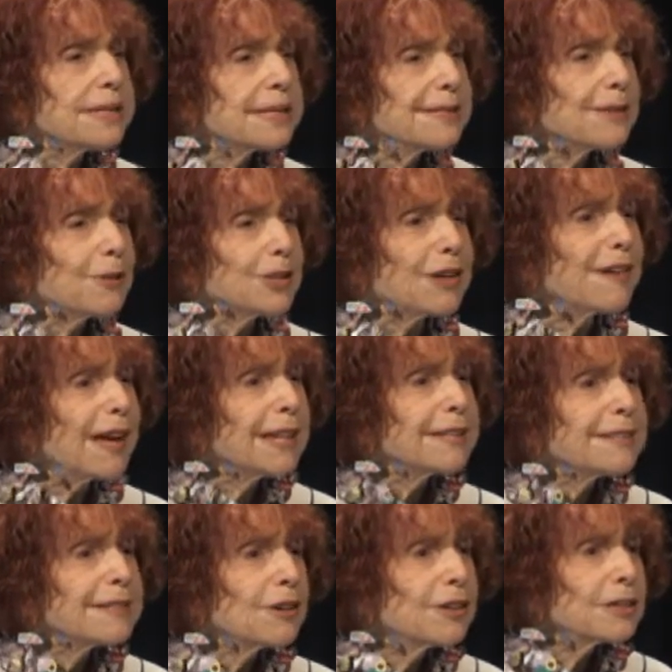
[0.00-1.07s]
So you've got to
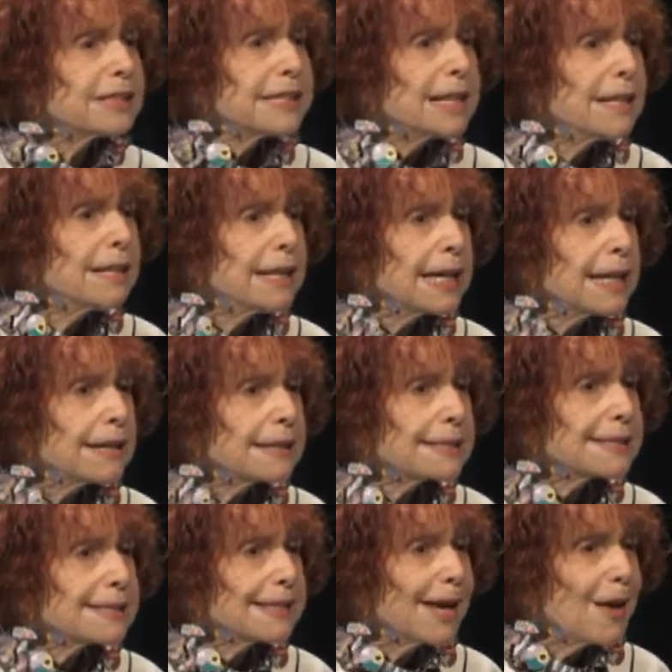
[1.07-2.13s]
start telling
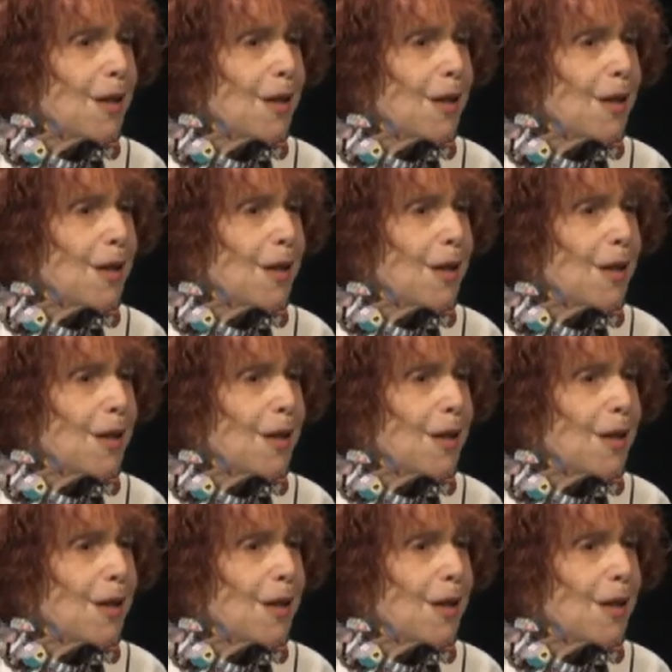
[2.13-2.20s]
us.